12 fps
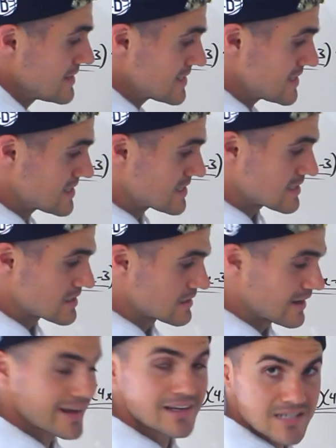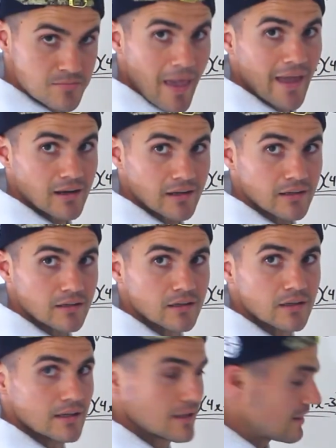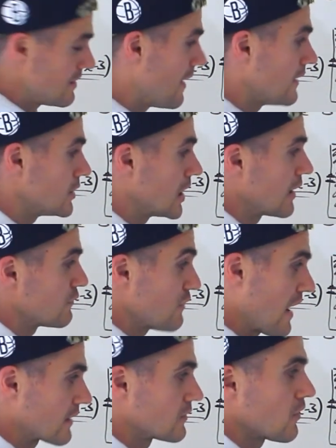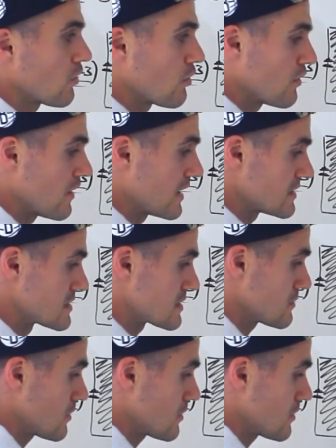this is expanded then you got to factor in this,